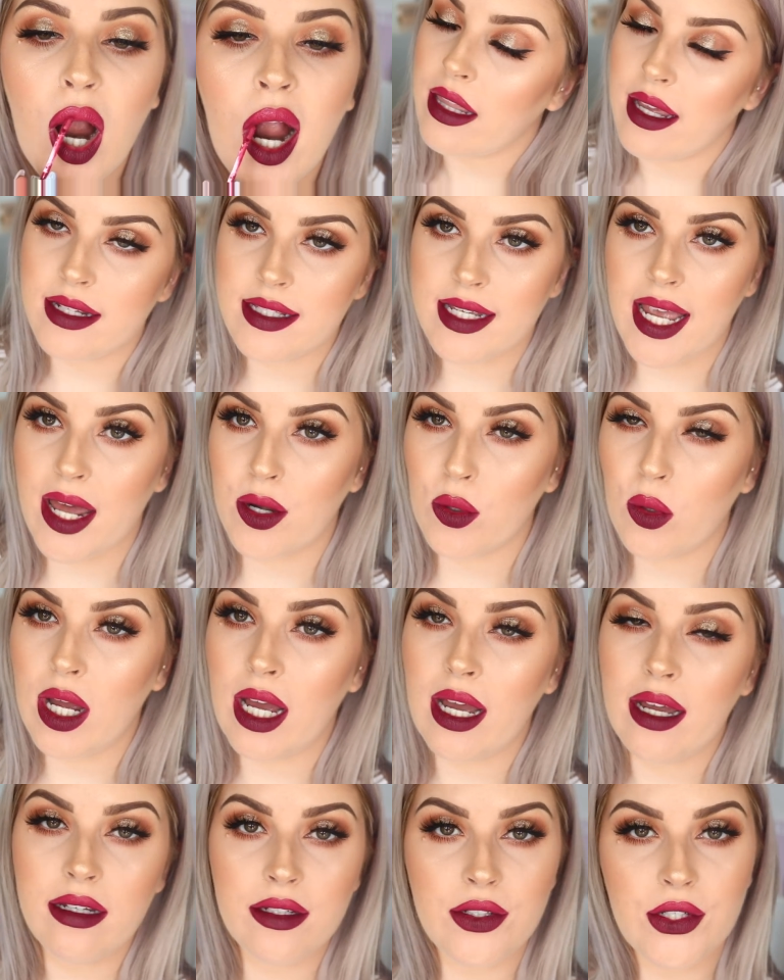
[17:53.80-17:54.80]
That's
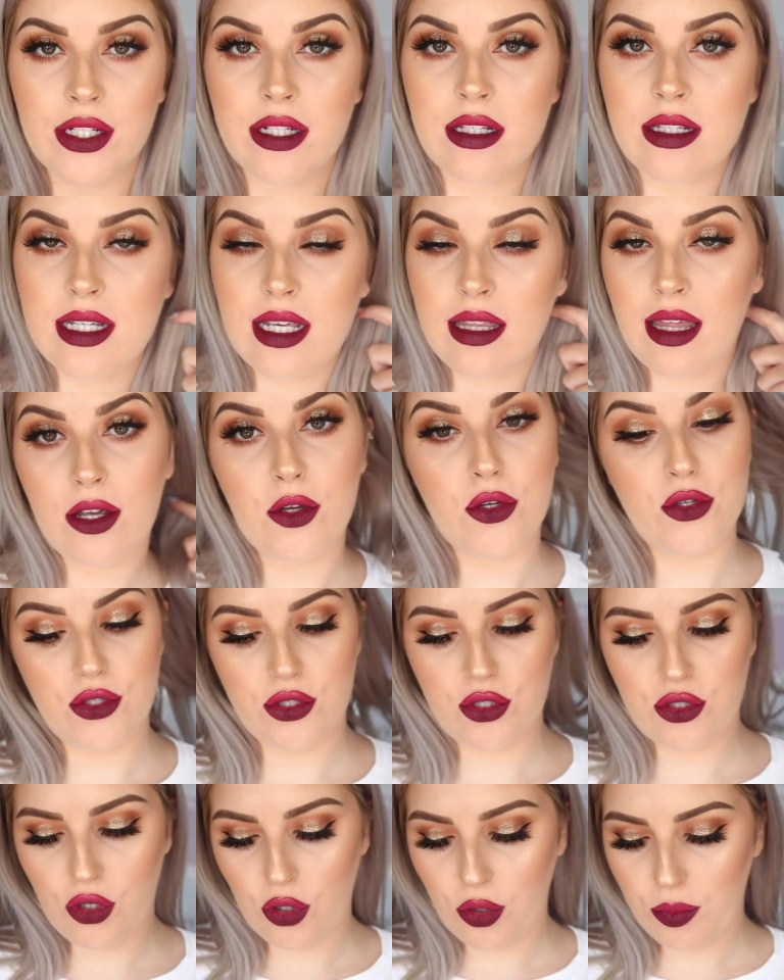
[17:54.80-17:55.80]
Aroha. You can see that goes
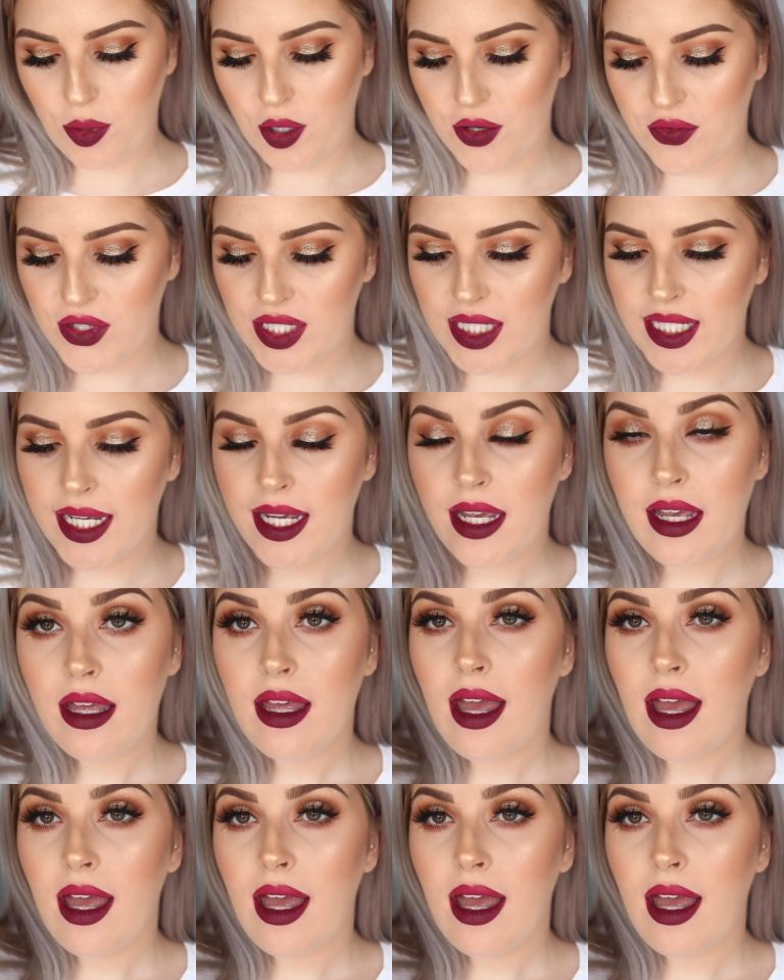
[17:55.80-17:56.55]
so perfectly.